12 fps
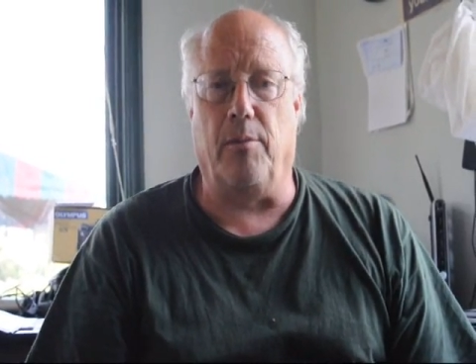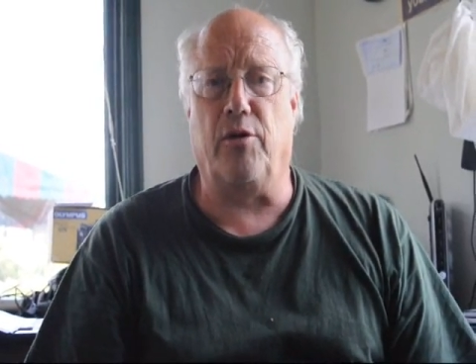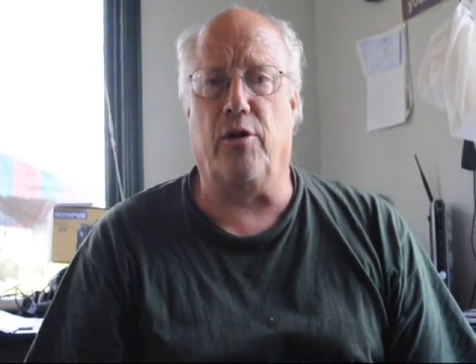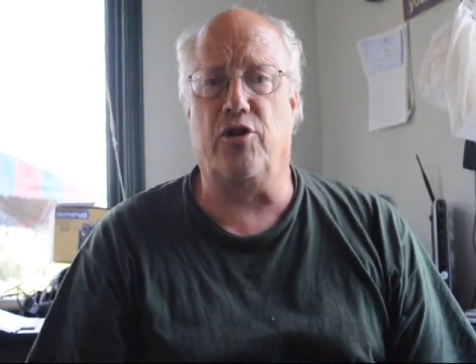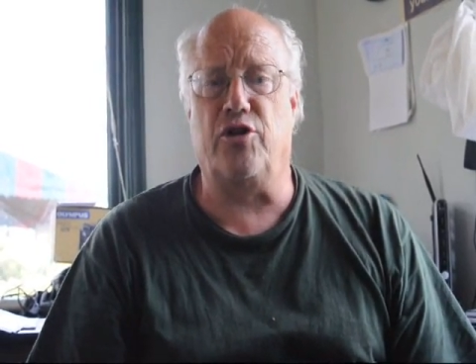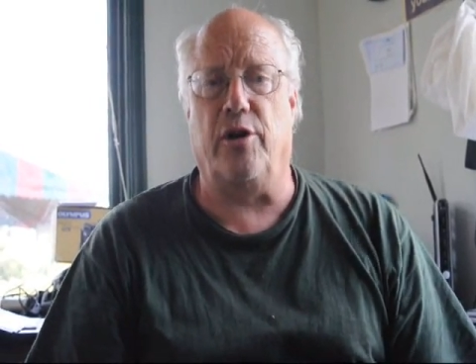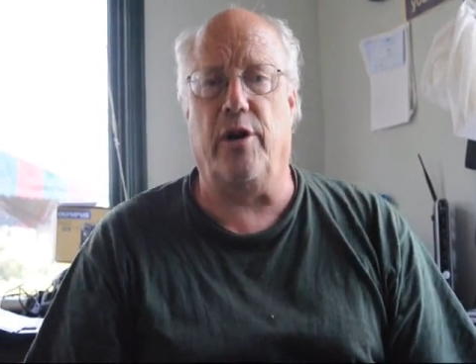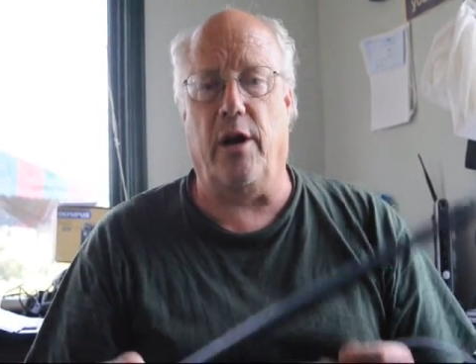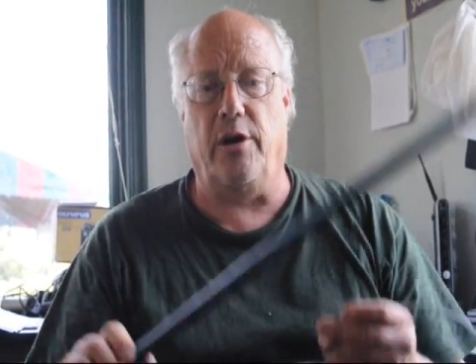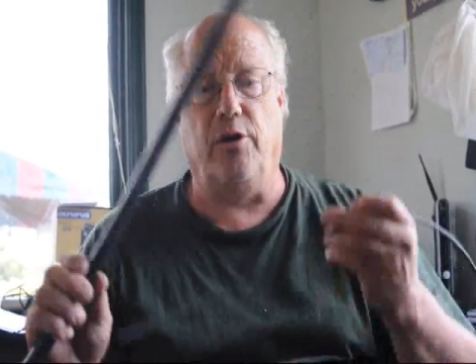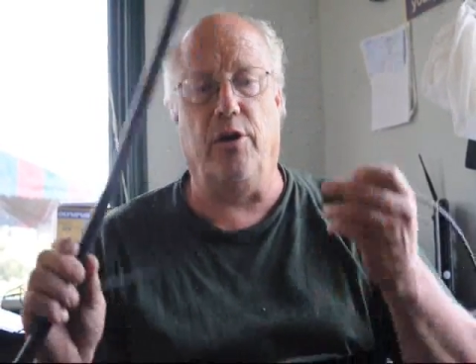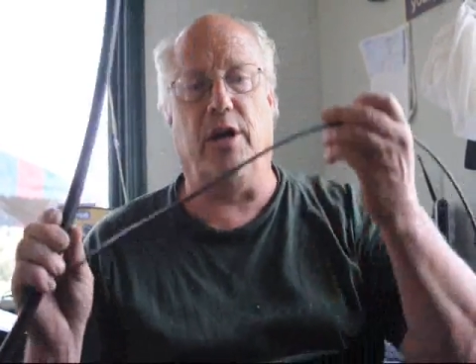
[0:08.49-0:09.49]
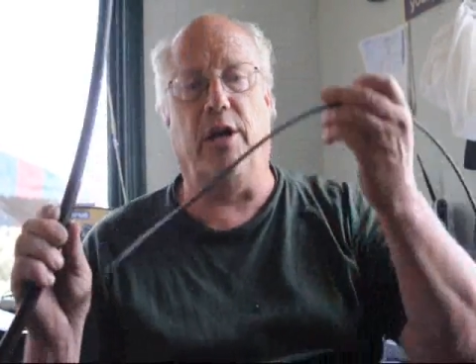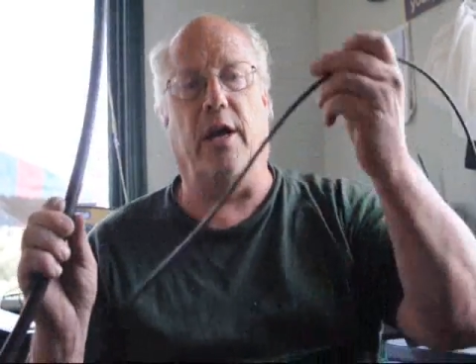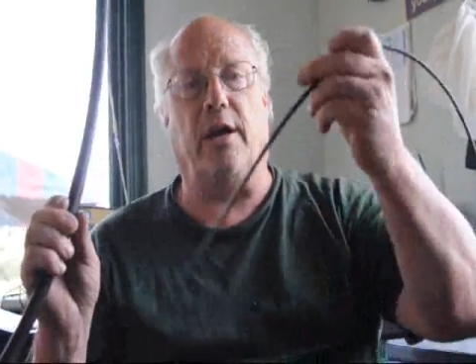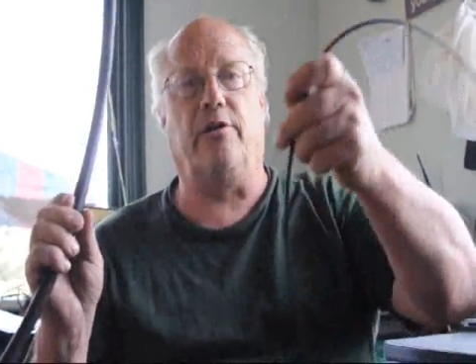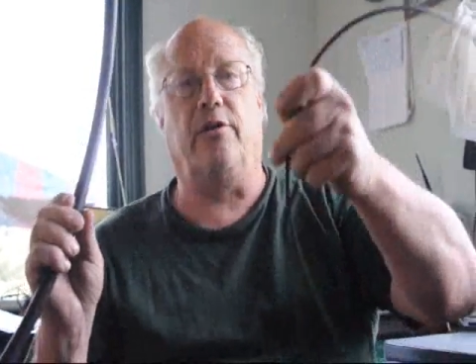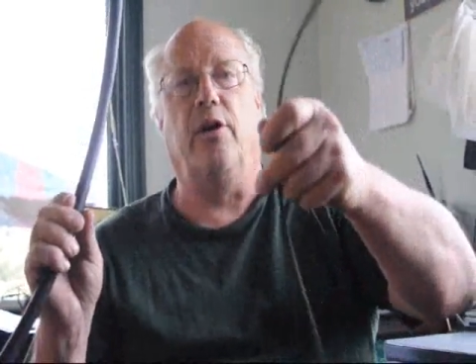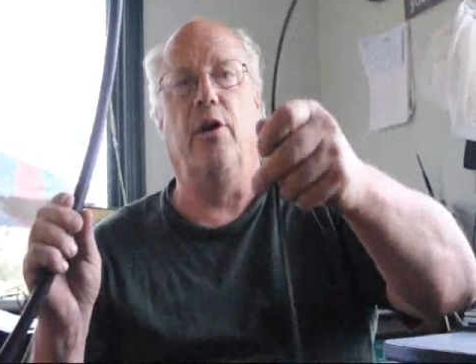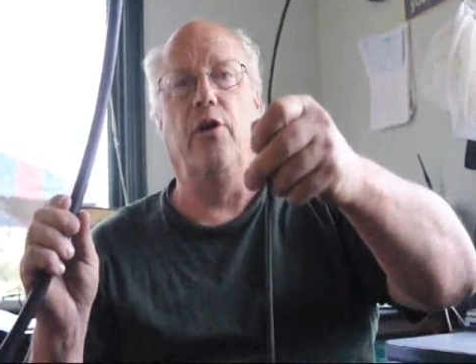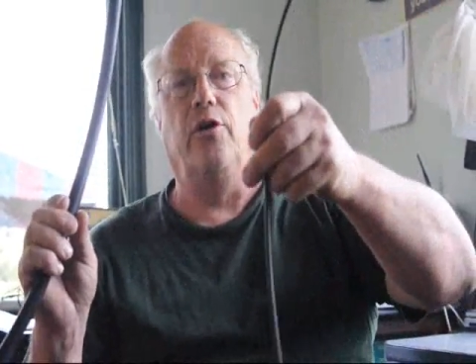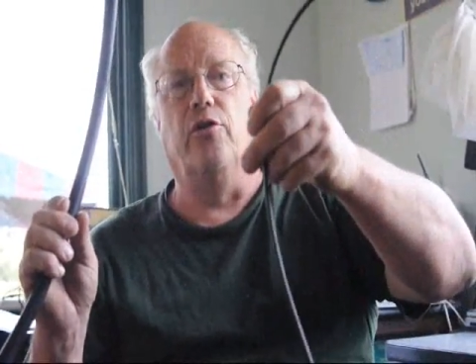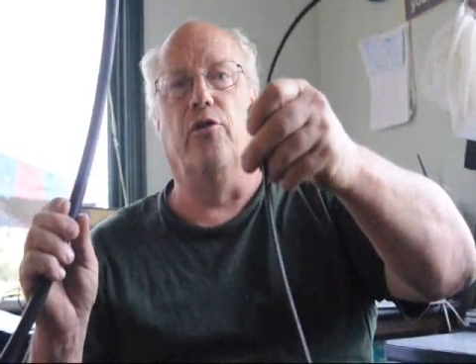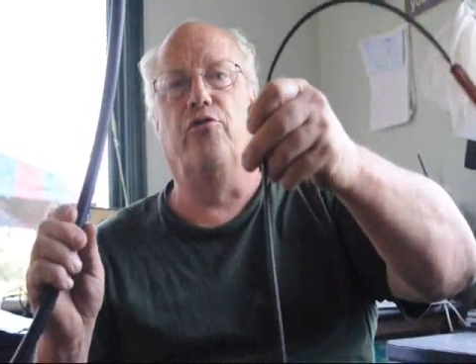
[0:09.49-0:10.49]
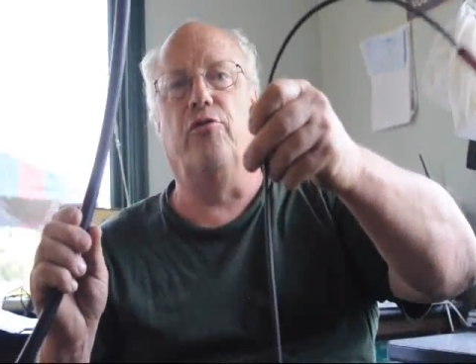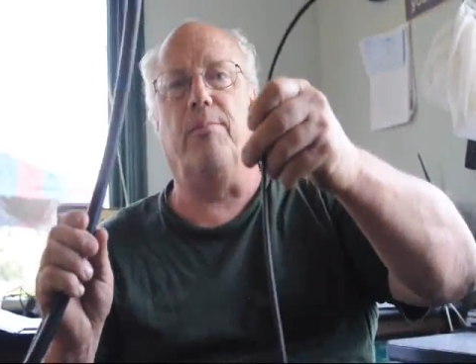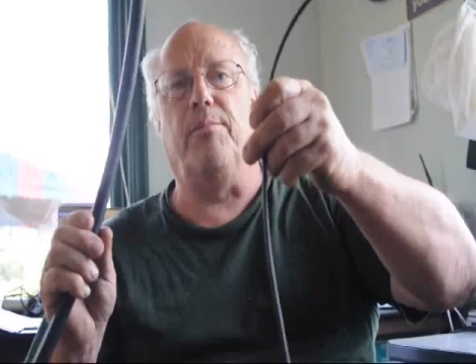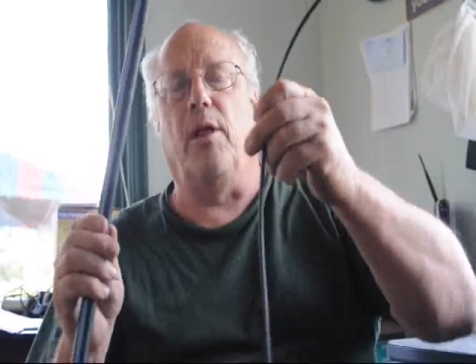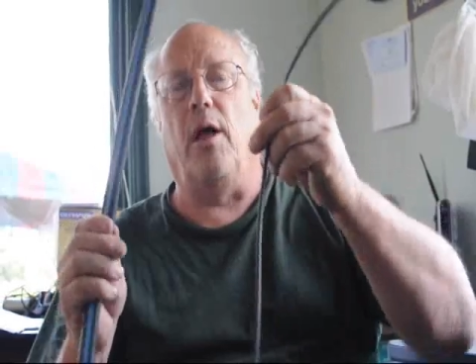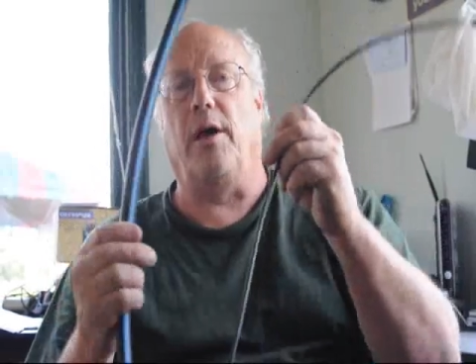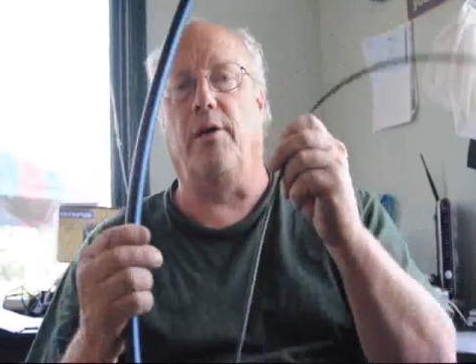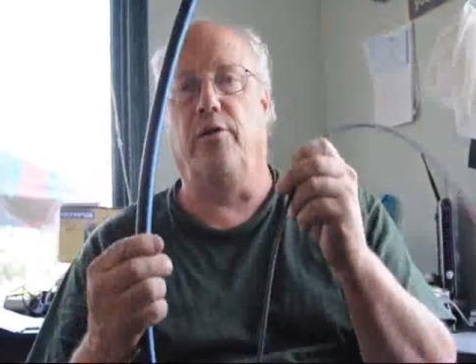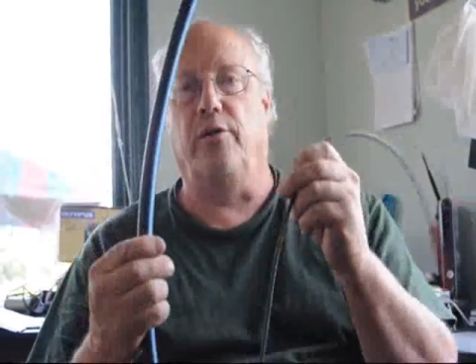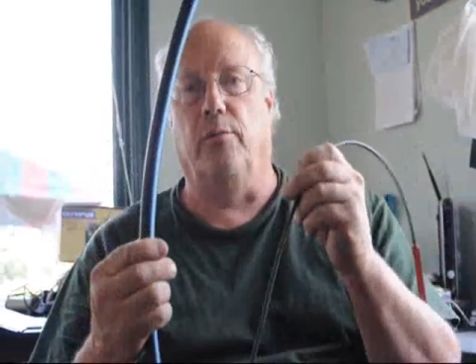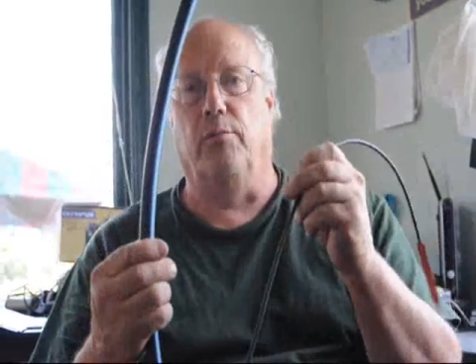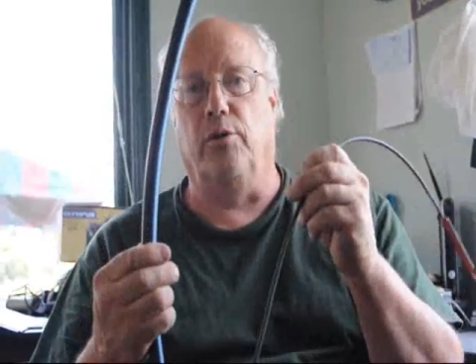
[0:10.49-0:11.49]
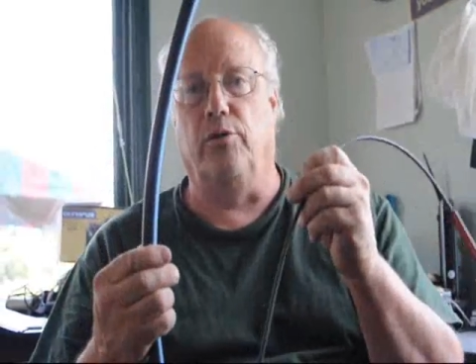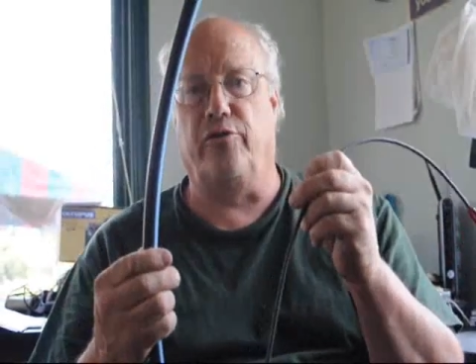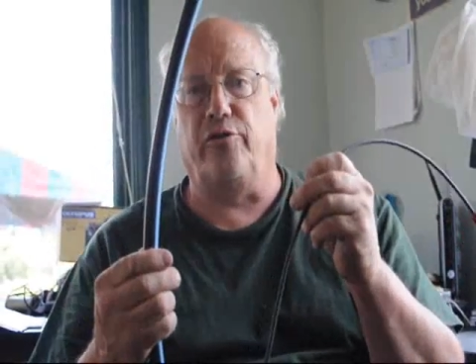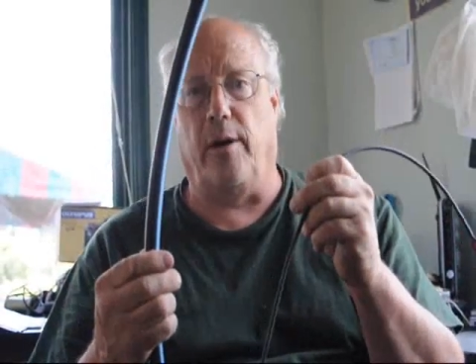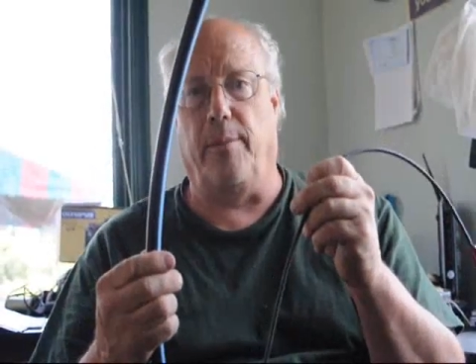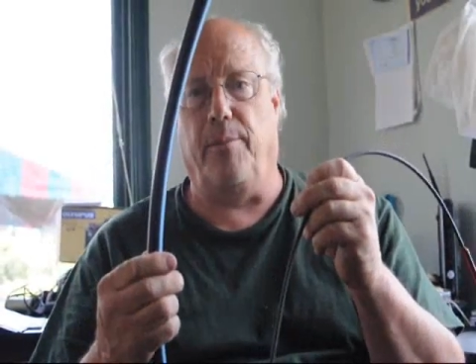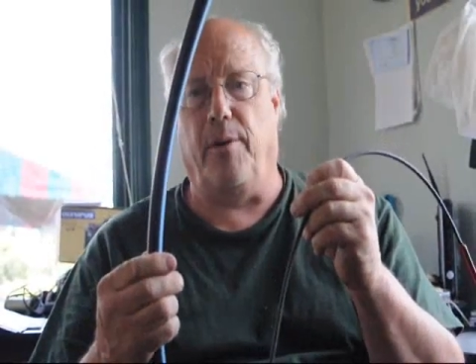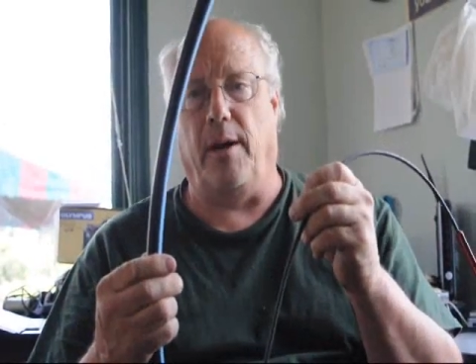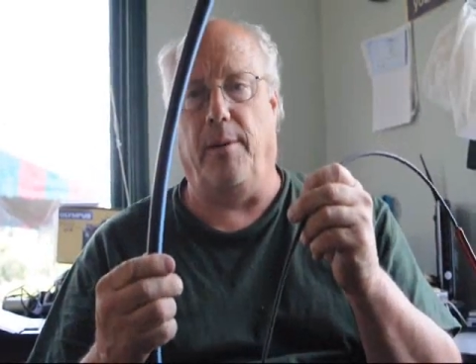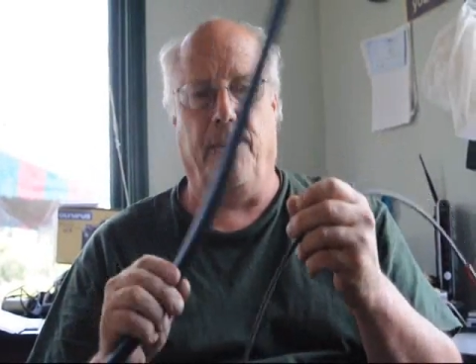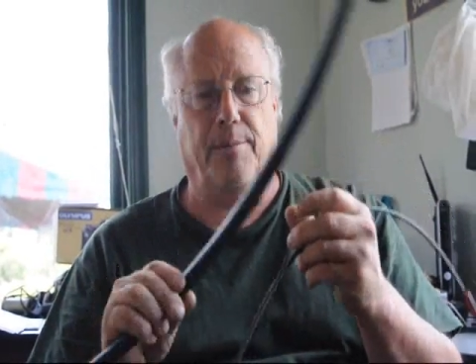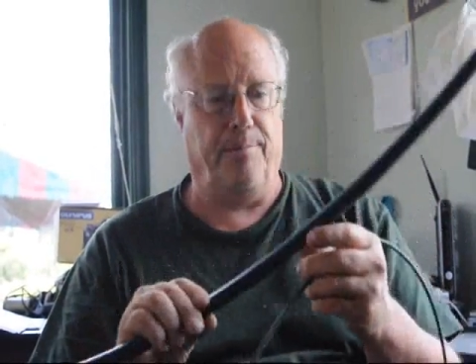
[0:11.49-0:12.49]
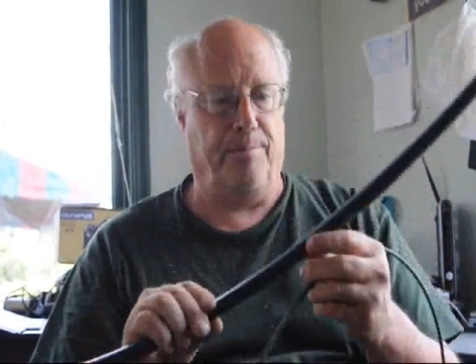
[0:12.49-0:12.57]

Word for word: I'm going to show you how you connect your drip line to your blue stripe pipe.